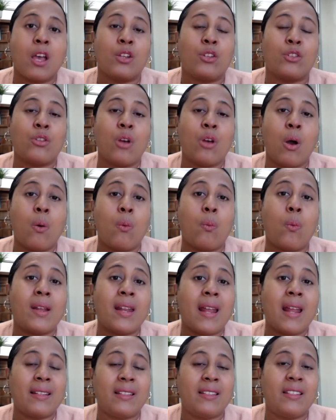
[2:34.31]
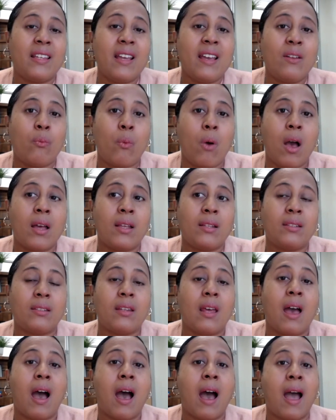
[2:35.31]
So what I did was
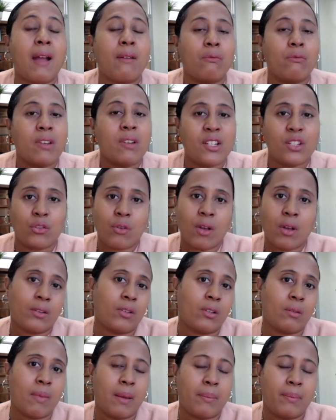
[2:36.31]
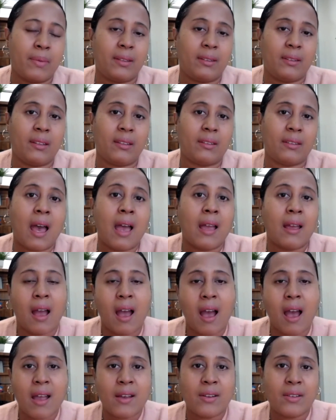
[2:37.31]
I restructured my business. I
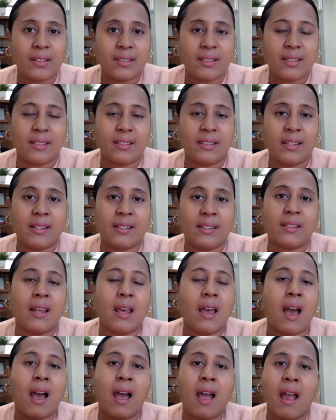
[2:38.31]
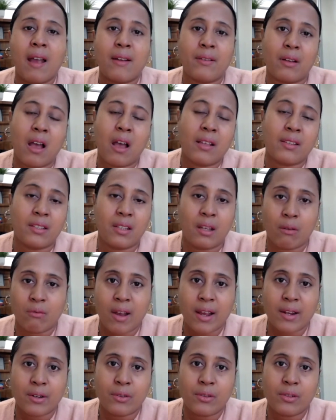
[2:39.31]
hired assistants, I hired content
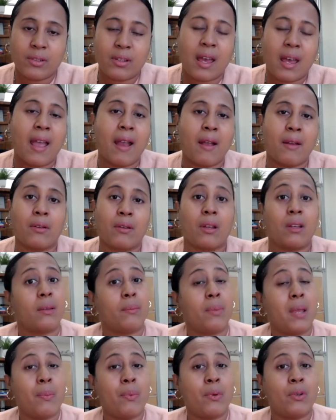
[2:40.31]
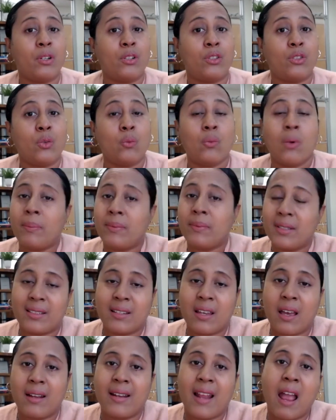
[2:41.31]
writers, I hired people to do web
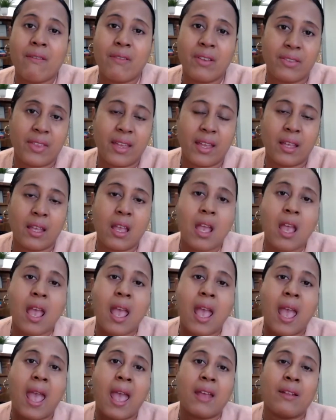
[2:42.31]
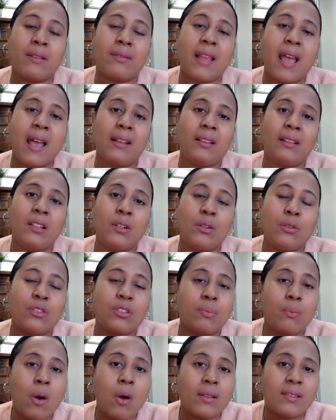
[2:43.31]
design, everything. And that little
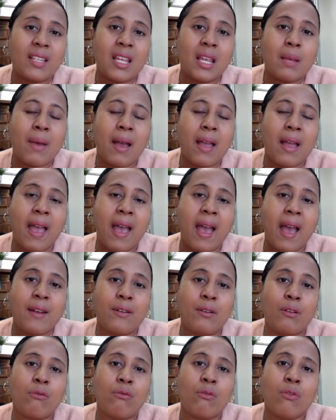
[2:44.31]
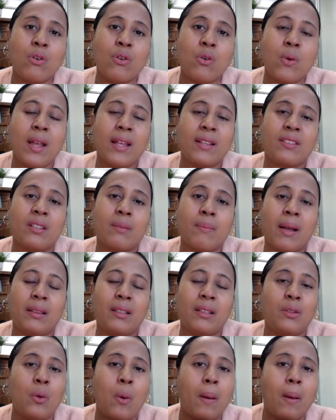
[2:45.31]
small team I had grew into my
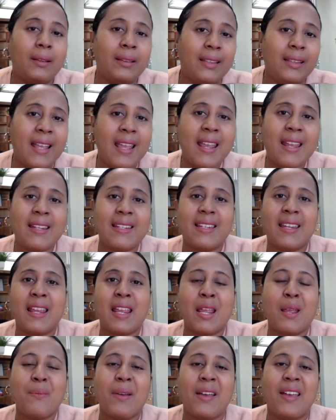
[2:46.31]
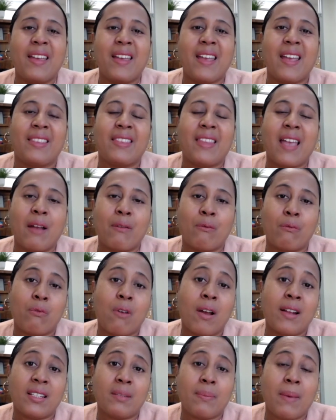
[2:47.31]
little lean team that
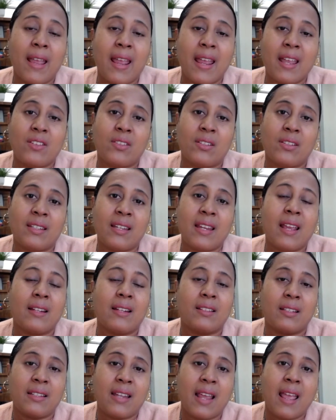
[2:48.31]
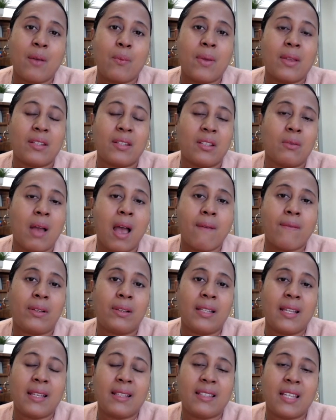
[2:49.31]
runs my agency. And today we still have a
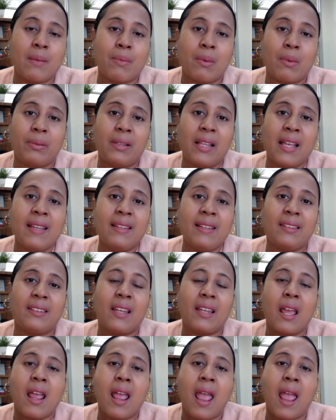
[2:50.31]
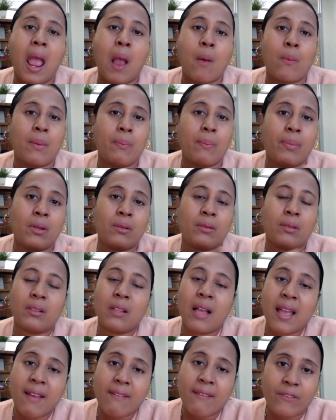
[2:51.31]
lean team in place and we build
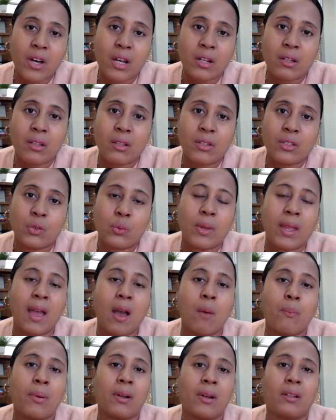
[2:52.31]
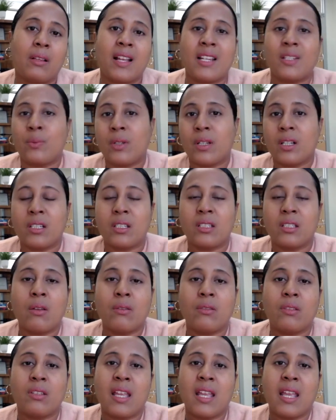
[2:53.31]
client funnels. We help our clients with
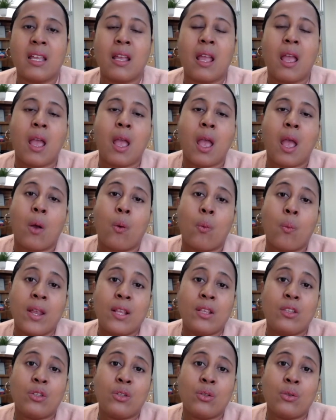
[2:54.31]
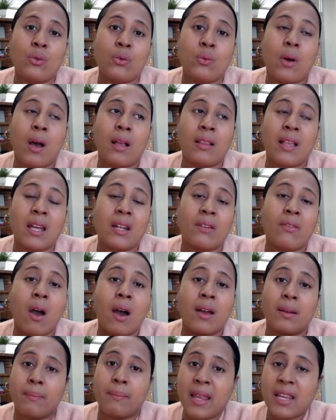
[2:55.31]
consulting. We do a lot of
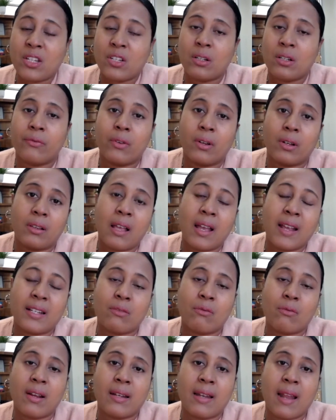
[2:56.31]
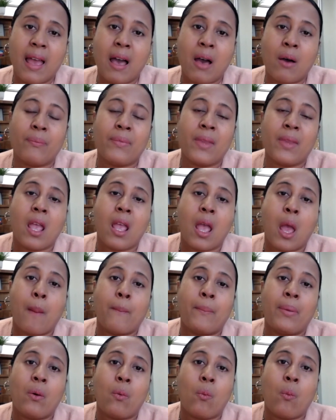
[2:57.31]
automation for clients right now.
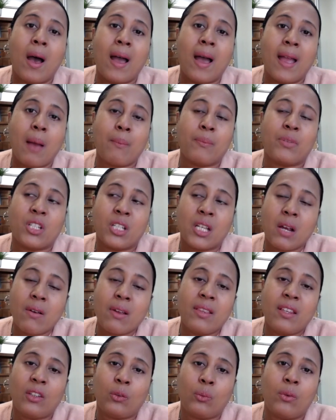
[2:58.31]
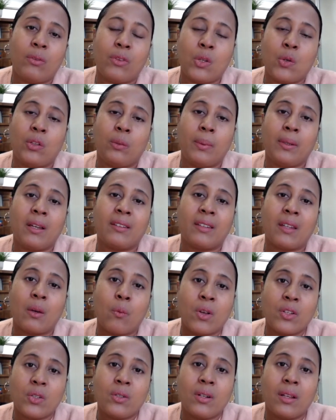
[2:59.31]
But why I'm sharing this with you is because I
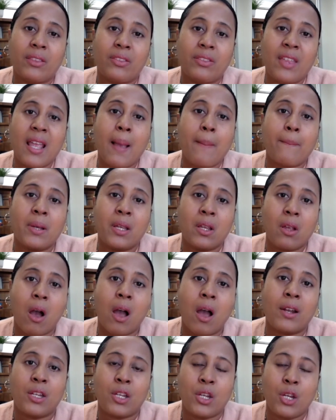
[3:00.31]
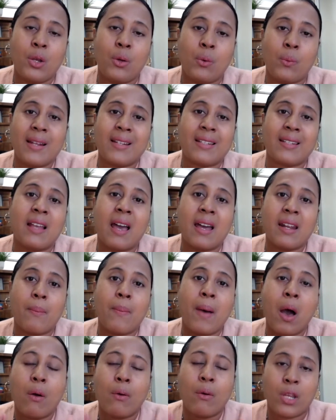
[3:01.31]
want you to think beyond you. It's not
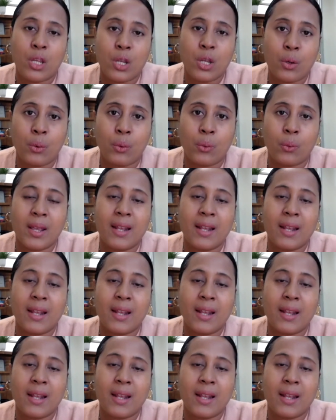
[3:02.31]
about you.